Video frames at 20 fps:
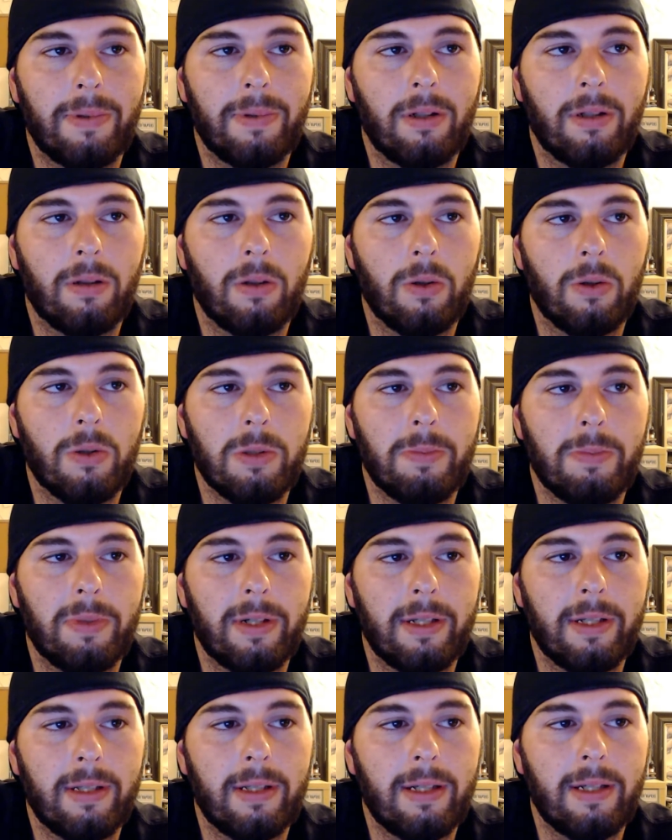and close, but
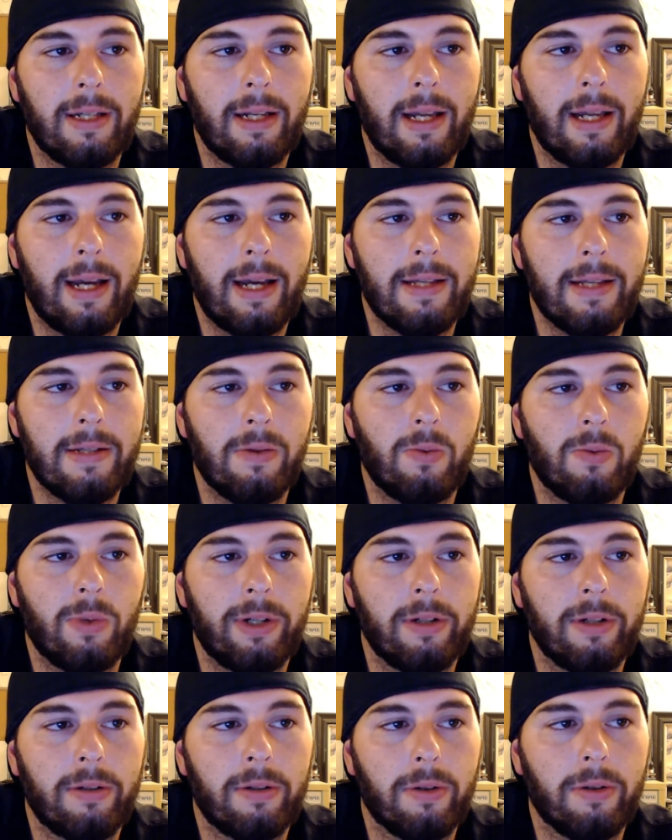it has a
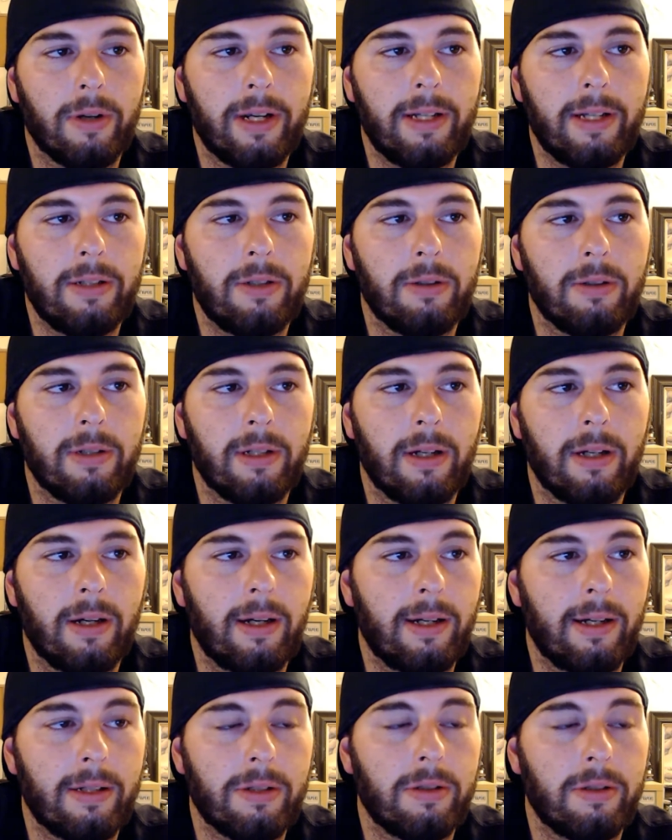weird grain to it.
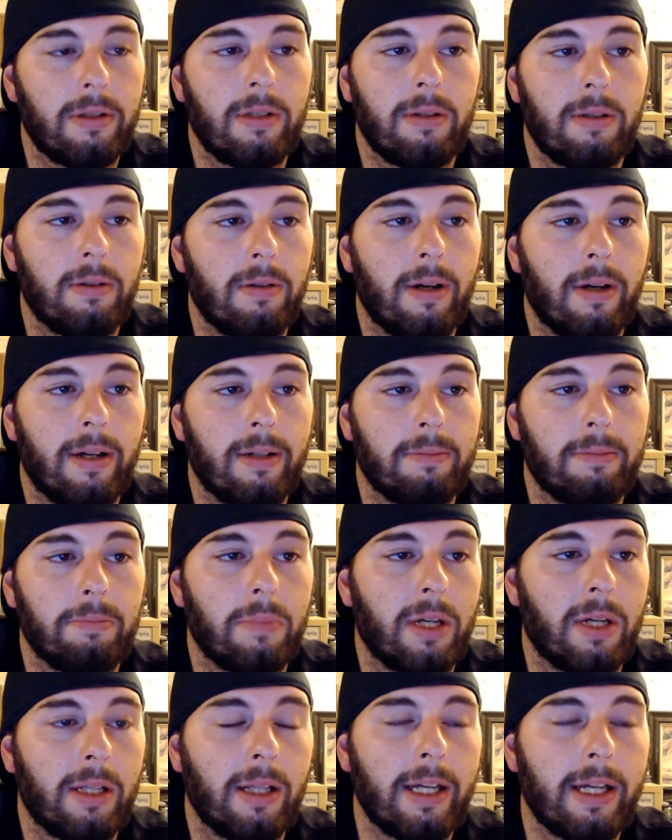I
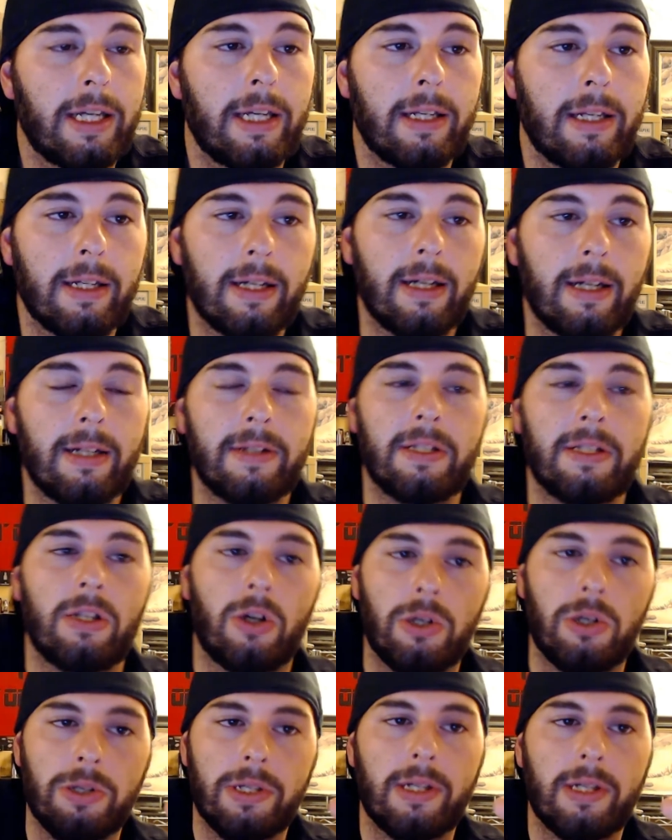like it. It kind of
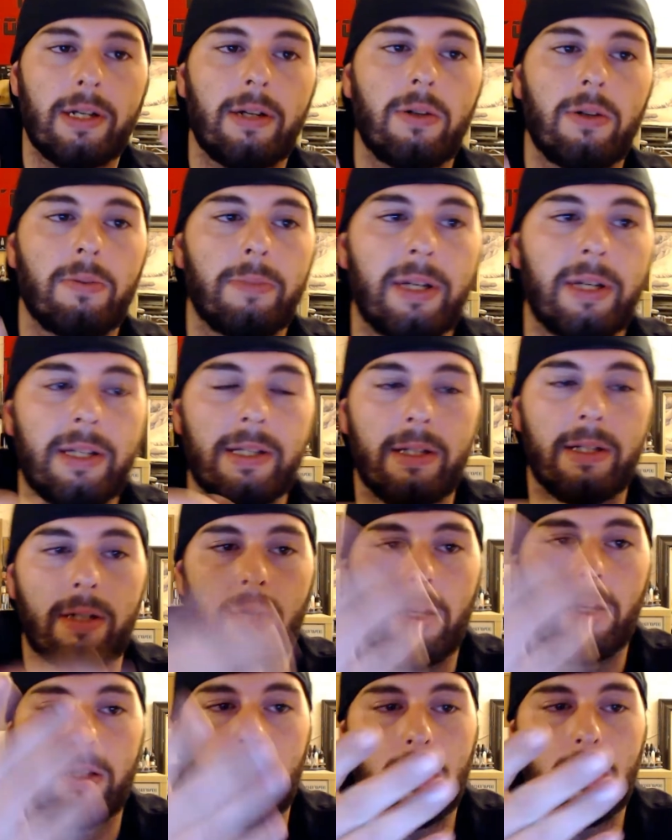dulls it out, makes it
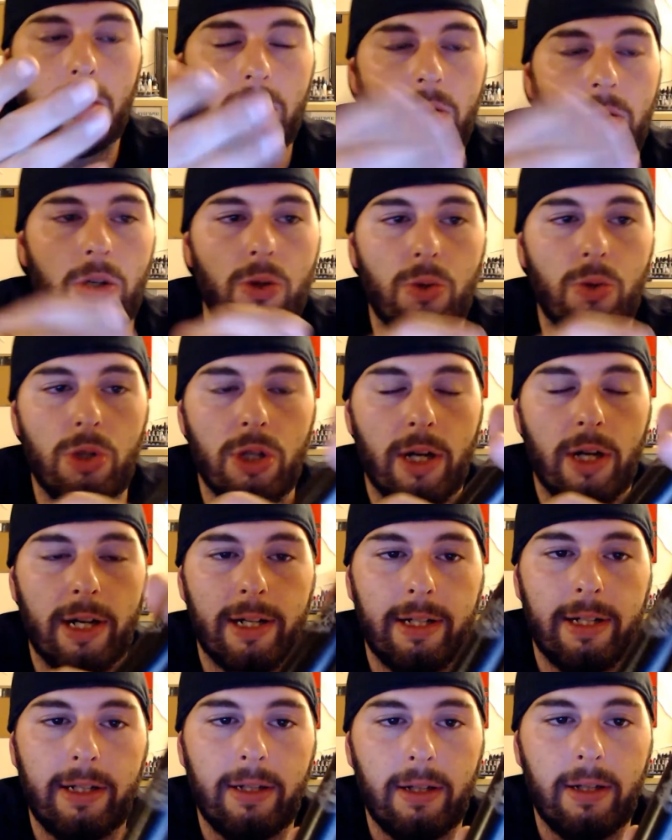not too
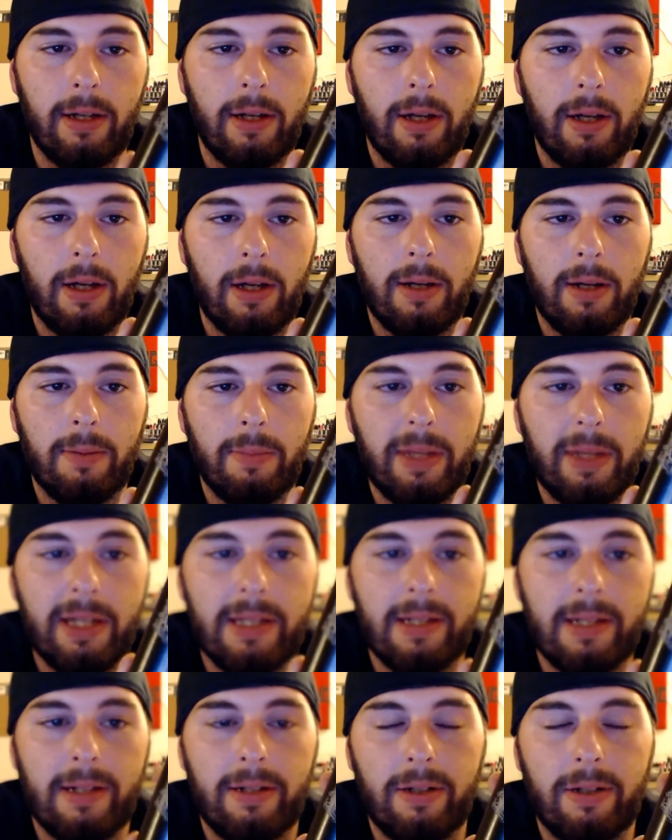shiny,
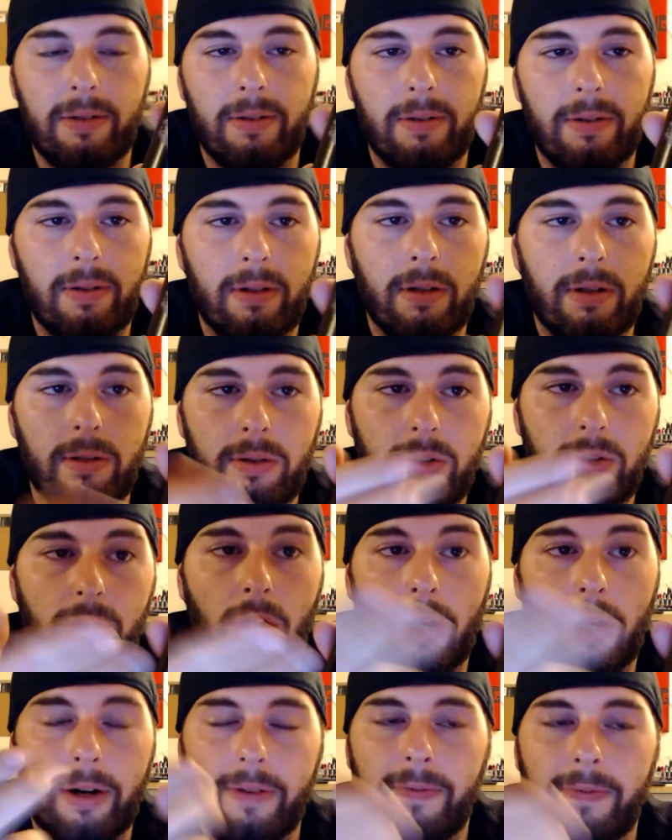makes it
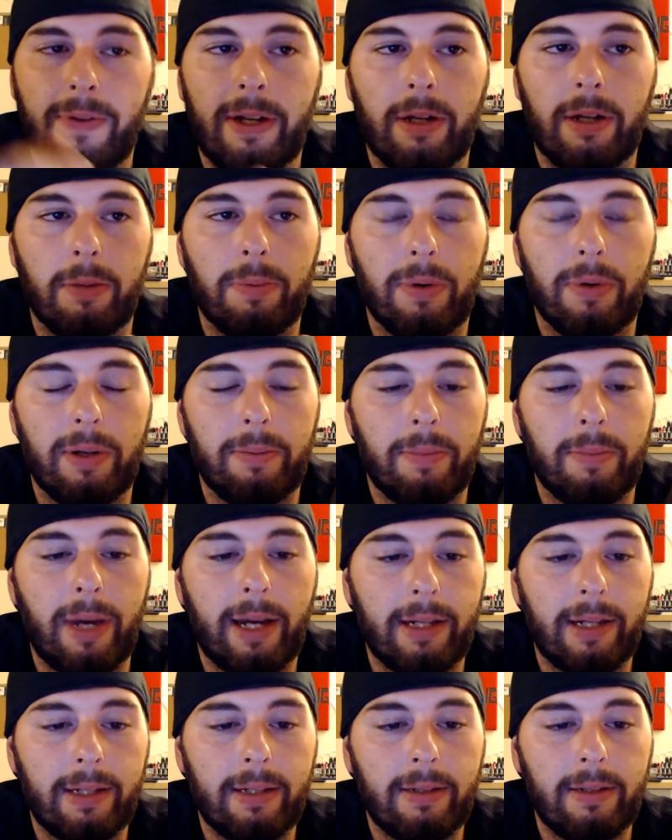not a fingerprint
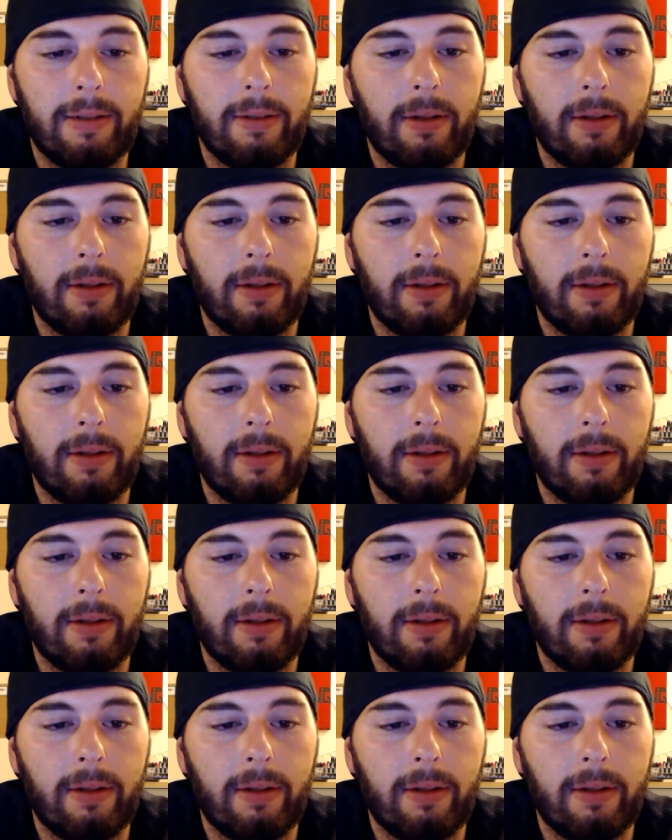magnet.